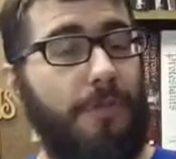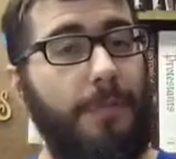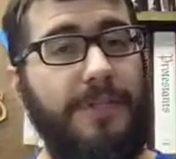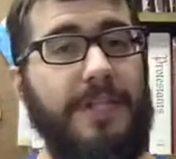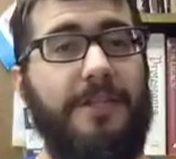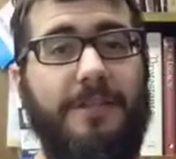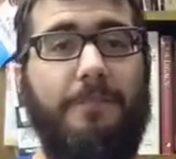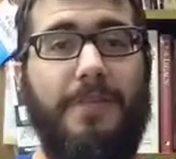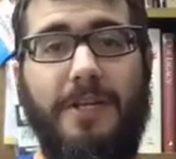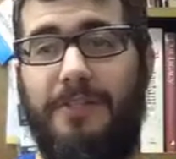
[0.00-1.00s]
Remember Dennis the
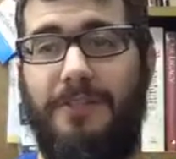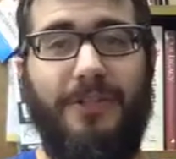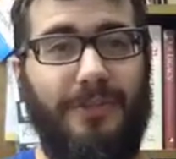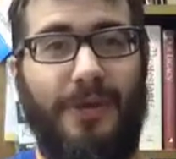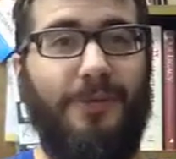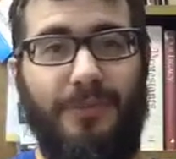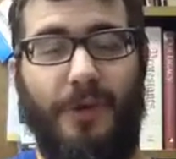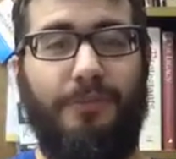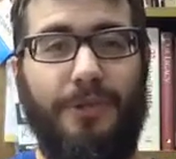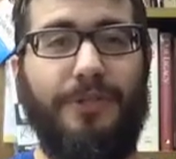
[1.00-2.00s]
Menace, you know, don't
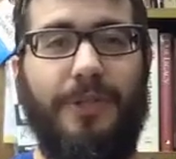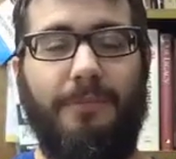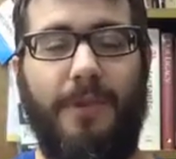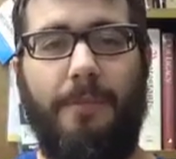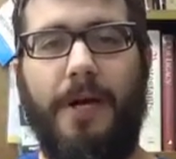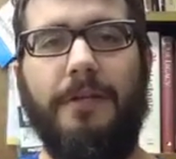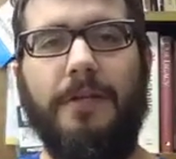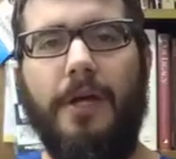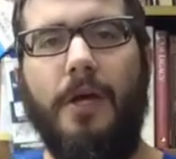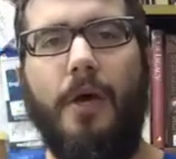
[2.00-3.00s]
don't push the, the
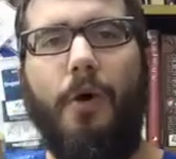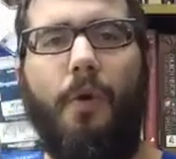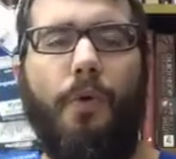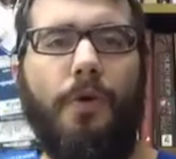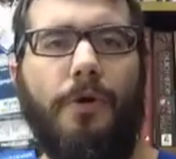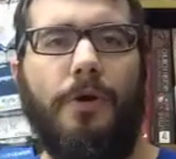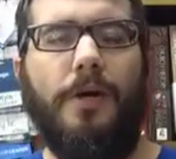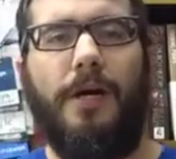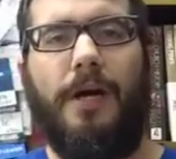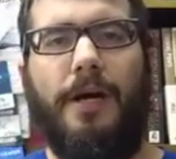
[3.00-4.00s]
button or
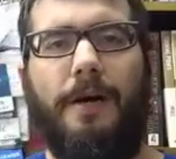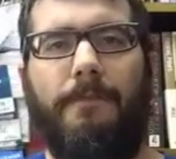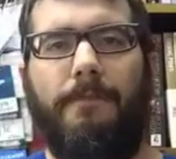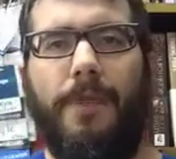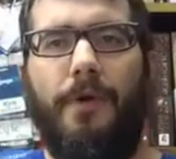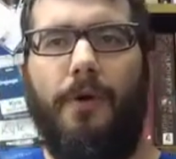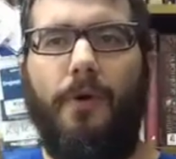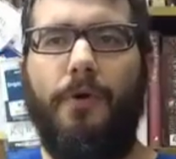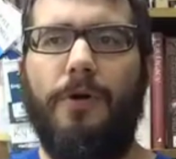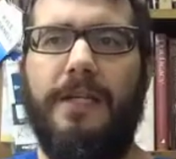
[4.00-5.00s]
um,
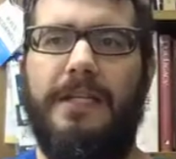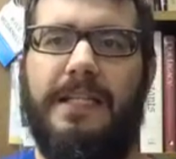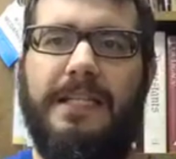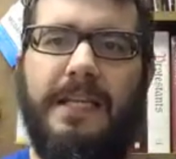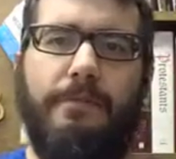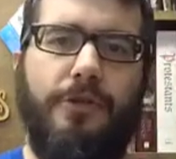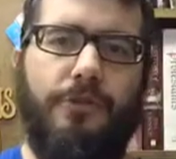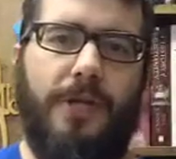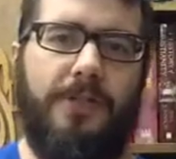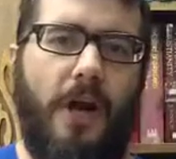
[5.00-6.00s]
or it, it
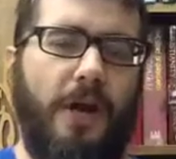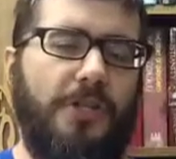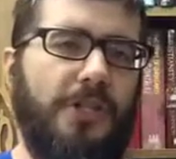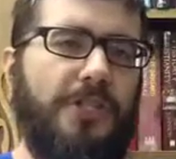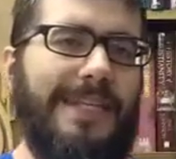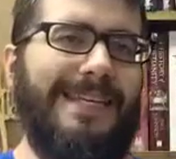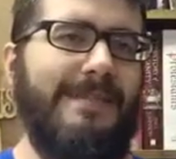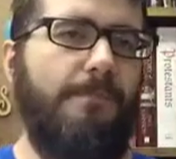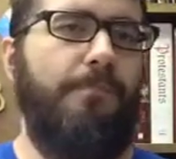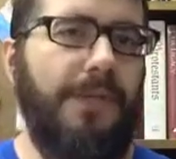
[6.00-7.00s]
demonstrates our just
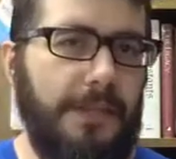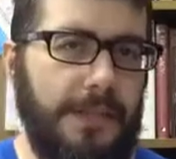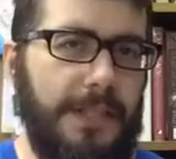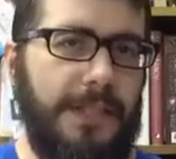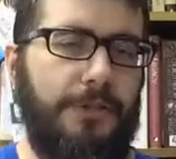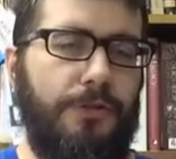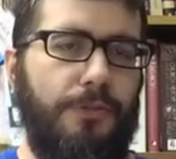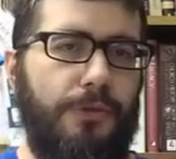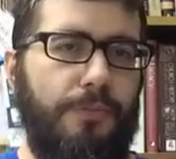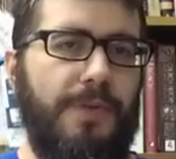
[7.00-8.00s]
inability to,
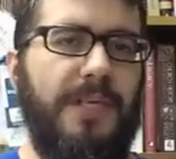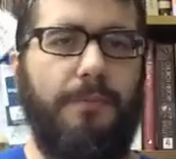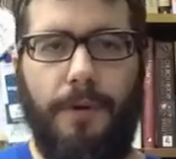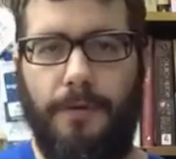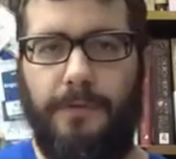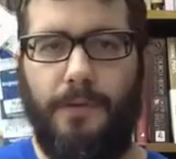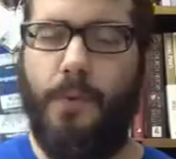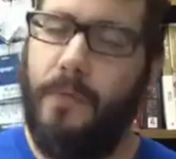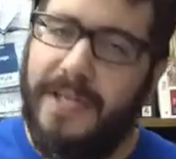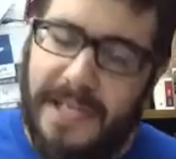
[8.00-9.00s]
to be perfect.
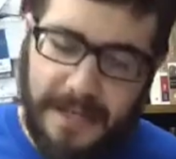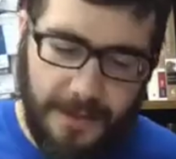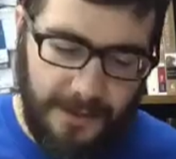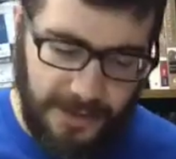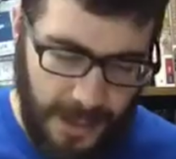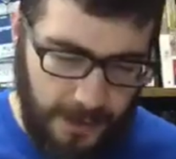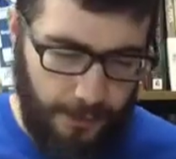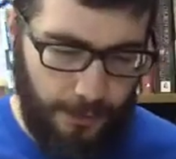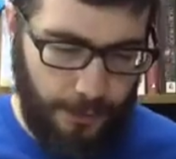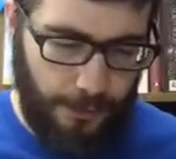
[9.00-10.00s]
What we need is a
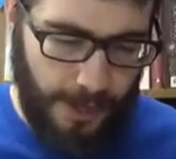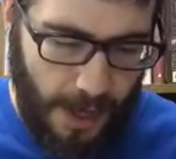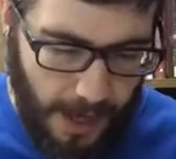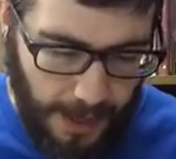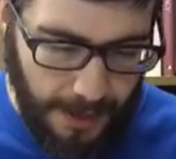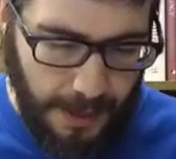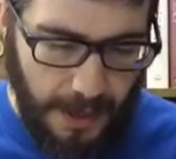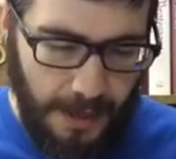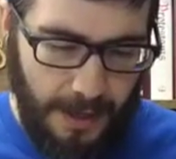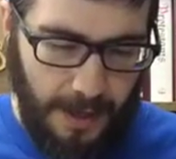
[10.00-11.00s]
Savior. So, God,
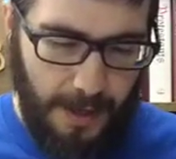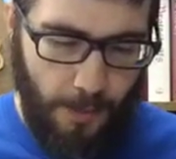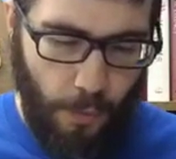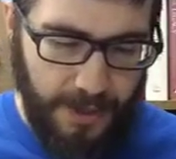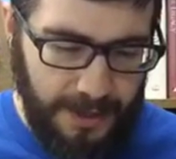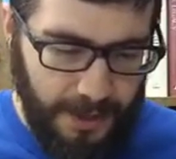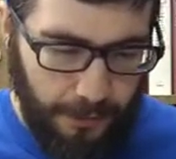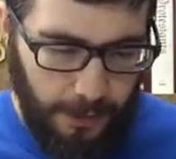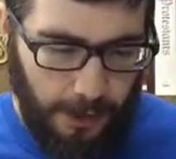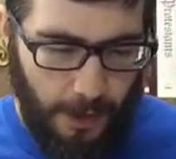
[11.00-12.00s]
uh, what has He done
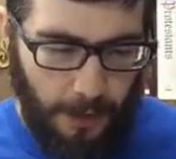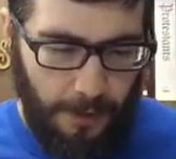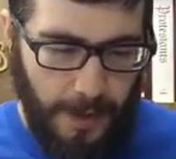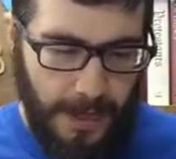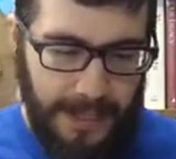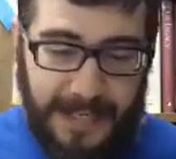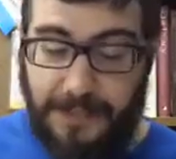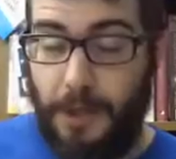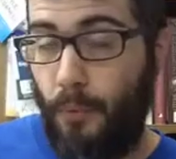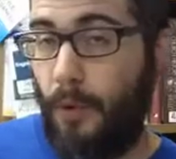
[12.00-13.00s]
with the law?
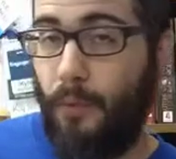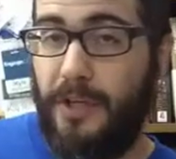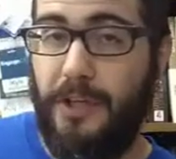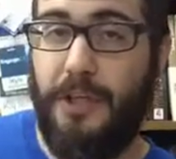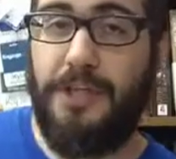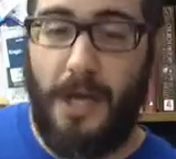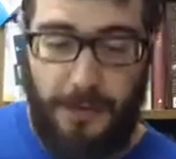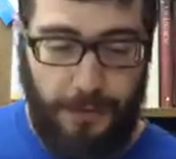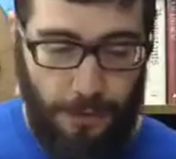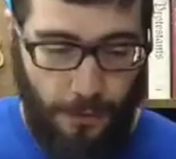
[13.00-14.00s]
He's done what we could
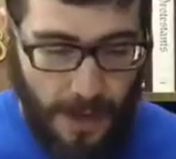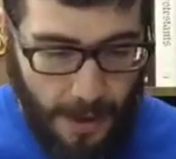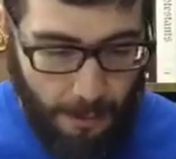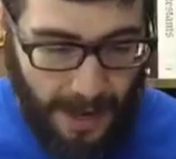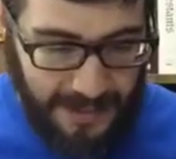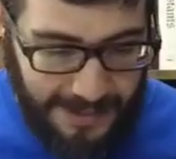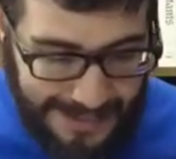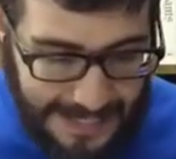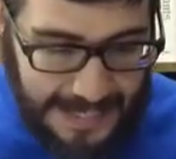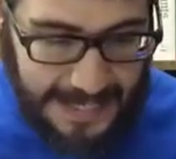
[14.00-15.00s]
not do by
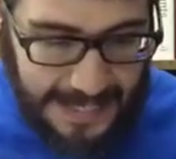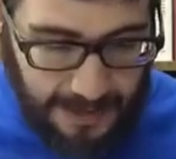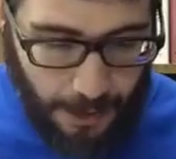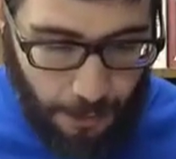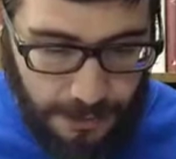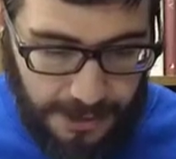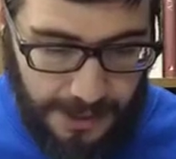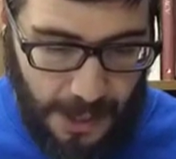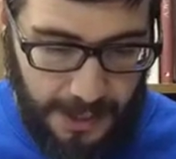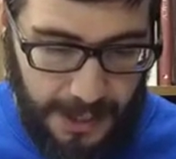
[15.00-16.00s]
sending His own
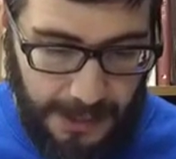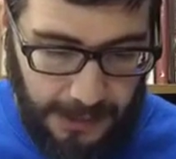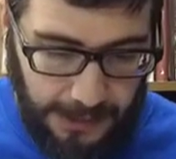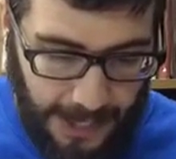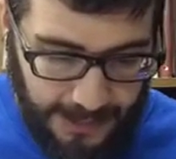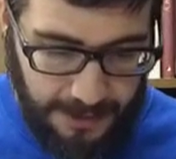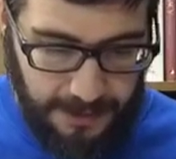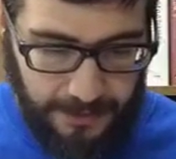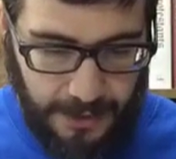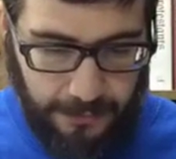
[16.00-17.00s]
Son in the
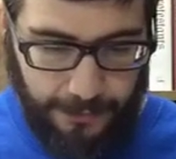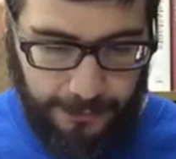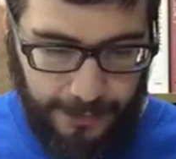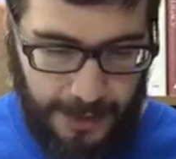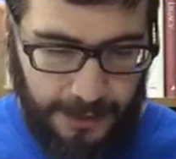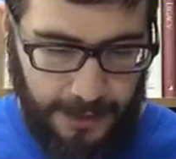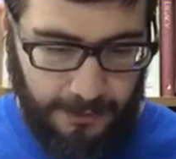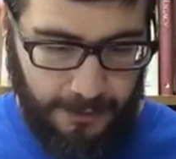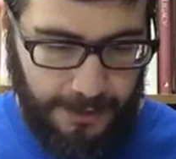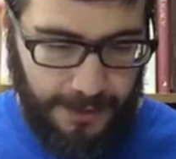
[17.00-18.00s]
likeness of sinful flesh
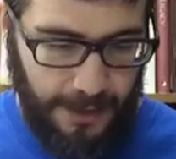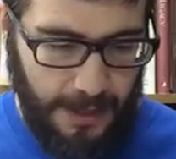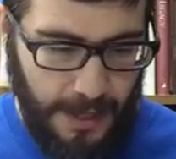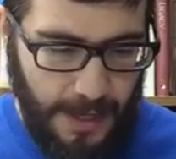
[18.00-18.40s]
and for sin.